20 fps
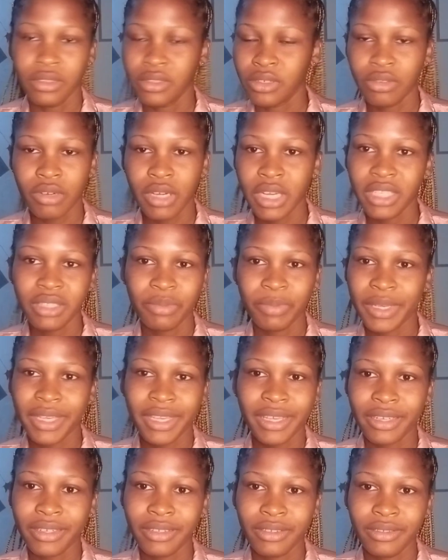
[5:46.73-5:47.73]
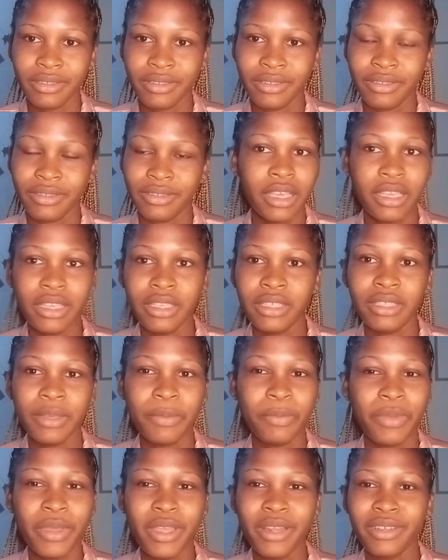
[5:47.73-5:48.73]
Truly speaking, he's a
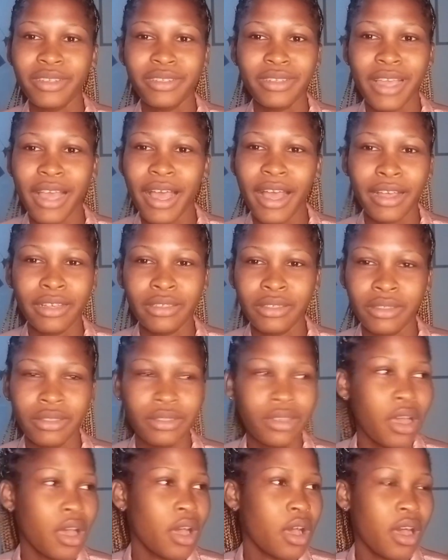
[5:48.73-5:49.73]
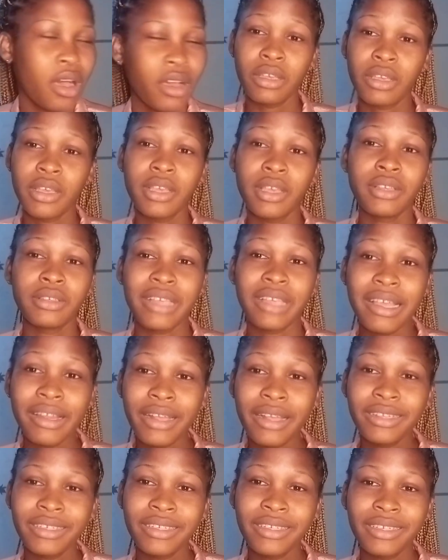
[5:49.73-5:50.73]
pain in the ass. His
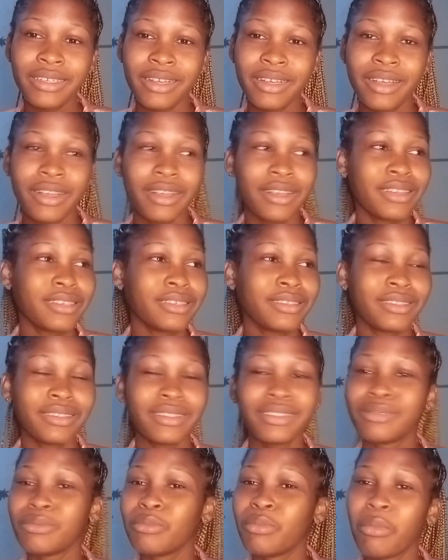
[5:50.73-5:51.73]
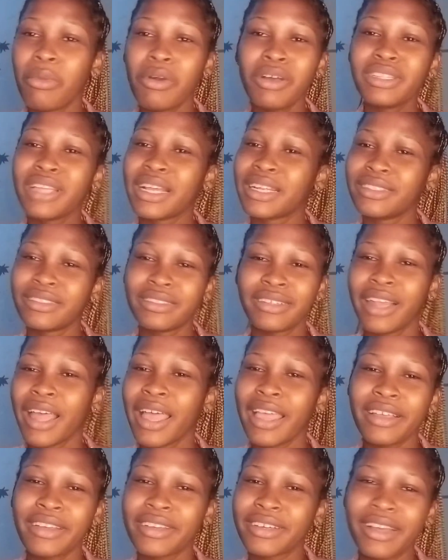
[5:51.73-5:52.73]
energy is more than,
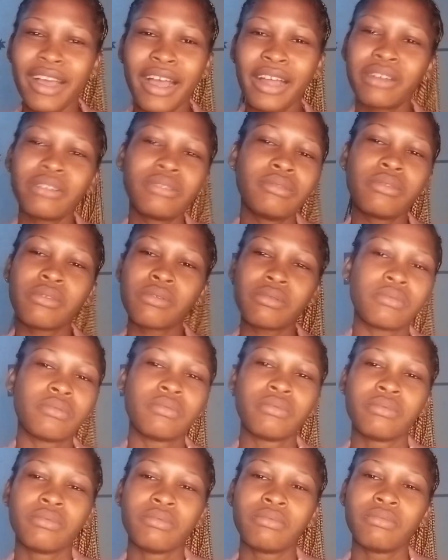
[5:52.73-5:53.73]
like, I don't know